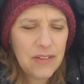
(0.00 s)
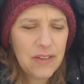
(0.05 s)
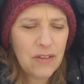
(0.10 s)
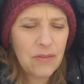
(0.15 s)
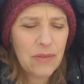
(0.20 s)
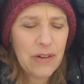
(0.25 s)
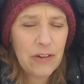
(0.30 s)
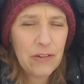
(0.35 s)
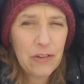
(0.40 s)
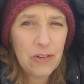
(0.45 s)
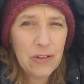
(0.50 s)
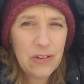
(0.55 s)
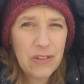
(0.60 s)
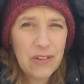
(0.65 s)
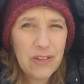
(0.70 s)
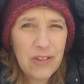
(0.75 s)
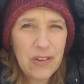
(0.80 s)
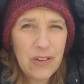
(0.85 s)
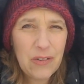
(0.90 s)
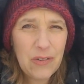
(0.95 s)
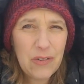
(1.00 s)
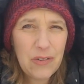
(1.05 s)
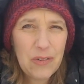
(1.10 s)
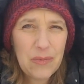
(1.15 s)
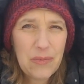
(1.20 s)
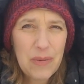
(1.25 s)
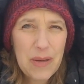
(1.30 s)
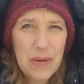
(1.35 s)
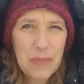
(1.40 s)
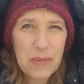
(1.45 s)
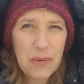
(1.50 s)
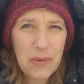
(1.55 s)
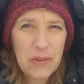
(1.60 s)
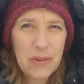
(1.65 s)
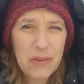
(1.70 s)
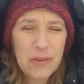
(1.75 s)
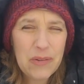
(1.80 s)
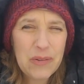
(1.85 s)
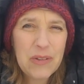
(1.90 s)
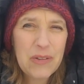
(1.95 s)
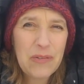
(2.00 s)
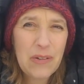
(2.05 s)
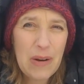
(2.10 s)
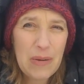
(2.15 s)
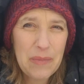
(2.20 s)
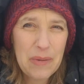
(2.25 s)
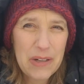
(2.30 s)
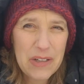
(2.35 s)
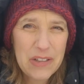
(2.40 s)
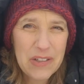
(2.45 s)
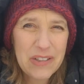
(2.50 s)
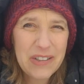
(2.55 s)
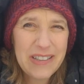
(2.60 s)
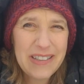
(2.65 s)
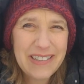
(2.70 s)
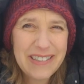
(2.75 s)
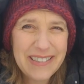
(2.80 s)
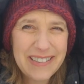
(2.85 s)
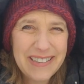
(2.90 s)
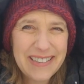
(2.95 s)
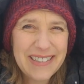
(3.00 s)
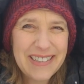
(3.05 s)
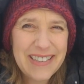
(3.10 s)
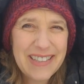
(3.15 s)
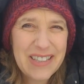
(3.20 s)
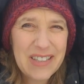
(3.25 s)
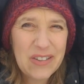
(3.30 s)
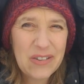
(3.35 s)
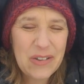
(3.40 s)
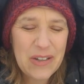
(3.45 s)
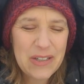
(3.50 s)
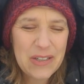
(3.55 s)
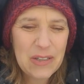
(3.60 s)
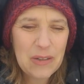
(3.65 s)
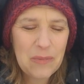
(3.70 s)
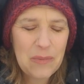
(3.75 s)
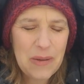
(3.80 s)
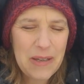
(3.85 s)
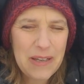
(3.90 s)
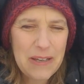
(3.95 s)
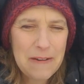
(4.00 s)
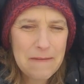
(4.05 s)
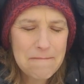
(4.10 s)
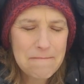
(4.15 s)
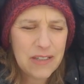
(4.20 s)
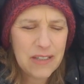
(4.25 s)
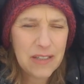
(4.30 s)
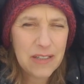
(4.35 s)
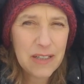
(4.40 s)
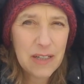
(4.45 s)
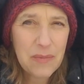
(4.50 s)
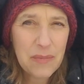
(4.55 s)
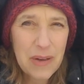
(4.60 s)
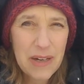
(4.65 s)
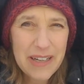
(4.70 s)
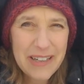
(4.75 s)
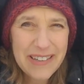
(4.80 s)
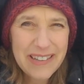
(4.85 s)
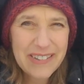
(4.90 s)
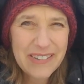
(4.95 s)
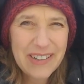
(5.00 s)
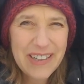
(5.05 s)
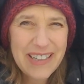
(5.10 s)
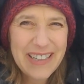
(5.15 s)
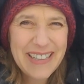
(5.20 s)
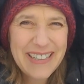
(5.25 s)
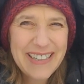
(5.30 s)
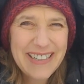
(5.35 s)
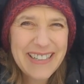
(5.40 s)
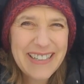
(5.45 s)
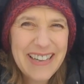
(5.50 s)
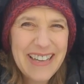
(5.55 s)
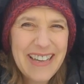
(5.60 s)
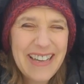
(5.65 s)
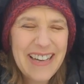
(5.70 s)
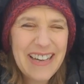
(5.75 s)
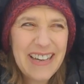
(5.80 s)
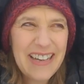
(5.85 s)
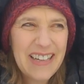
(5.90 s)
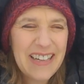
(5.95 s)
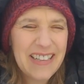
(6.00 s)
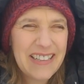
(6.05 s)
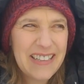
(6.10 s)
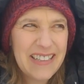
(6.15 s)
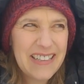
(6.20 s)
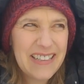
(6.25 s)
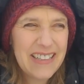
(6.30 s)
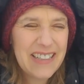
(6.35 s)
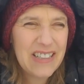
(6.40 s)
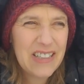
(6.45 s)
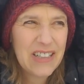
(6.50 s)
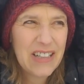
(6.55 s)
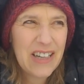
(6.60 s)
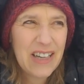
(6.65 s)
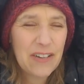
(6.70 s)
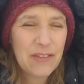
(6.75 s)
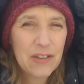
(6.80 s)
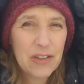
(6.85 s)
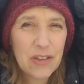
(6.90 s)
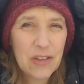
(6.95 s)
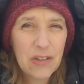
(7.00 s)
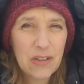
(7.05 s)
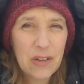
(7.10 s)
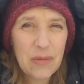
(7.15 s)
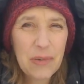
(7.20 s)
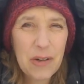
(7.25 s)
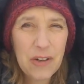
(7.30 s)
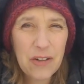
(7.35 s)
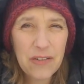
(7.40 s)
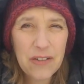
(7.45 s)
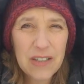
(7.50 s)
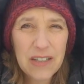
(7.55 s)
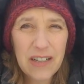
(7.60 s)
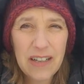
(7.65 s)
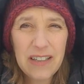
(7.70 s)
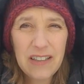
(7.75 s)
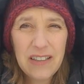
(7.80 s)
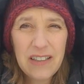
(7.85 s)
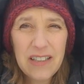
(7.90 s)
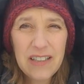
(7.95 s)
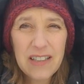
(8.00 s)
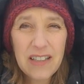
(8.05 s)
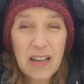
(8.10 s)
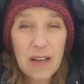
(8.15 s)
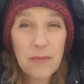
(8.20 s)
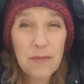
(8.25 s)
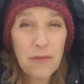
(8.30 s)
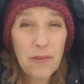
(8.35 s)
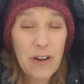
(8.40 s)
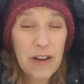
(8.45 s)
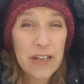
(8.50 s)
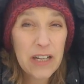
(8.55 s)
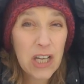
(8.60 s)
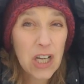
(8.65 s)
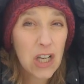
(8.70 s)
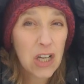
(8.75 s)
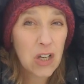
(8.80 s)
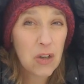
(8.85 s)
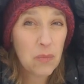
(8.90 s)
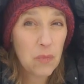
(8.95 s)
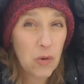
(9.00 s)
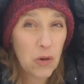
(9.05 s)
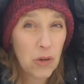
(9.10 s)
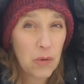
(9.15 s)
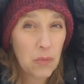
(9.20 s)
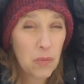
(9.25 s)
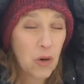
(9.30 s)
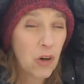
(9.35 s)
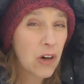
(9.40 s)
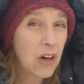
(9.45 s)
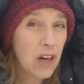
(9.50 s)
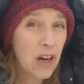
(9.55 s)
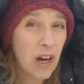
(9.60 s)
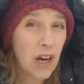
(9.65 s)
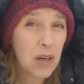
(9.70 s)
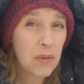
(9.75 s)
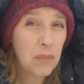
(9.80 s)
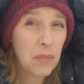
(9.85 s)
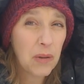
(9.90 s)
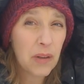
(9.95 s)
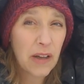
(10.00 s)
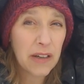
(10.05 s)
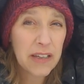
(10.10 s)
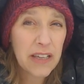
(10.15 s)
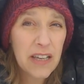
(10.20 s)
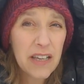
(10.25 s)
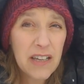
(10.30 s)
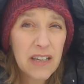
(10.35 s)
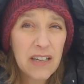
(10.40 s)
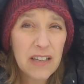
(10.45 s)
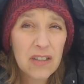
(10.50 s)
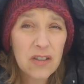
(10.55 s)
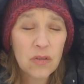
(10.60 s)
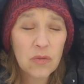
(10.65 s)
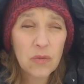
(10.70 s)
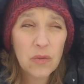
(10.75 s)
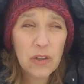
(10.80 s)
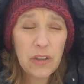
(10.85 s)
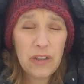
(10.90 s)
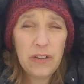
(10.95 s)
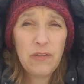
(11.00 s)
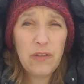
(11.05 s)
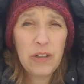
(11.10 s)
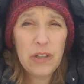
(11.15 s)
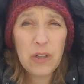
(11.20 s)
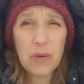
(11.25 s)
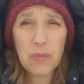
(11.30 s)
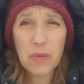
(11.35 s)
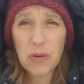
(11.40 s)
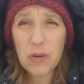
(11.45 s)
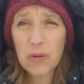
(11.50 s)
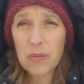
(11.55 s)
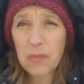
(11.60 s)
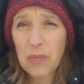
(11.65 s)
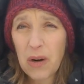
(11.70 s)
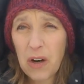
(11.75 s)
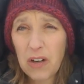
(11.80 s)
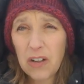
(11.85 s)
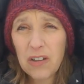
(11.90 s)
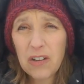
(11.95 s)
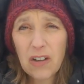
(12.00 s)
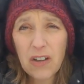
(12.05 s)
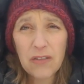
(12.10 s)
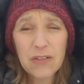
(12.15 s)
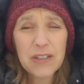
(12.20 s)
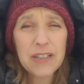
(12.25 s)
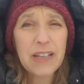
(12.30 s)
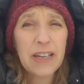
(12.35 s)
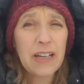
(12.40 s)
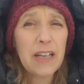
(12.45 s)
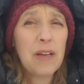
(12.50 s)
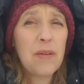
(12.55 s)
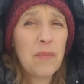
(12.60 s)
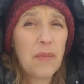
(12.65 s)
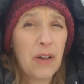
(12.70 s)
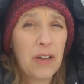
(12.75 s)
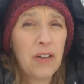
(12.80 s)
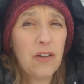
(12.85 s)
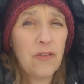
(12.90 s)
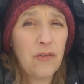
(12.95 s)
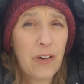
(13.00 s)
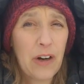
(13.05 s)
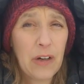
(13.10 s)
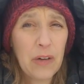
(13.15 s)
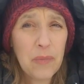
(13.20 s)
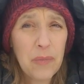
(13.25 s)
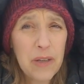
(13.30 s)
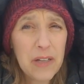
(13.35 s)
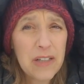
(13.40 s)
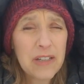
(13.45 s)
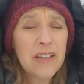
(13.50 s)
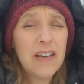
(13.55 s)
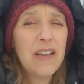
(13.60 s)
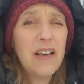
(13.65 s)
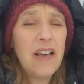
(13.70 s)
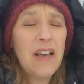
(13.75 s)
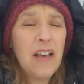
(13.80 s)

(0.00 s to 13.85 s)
around, you know, people whose vibration is going to be assisting mine, right? I need to have a certain amount of silence. I'm finding more and more unplugging is a really, really important part of setting my environment.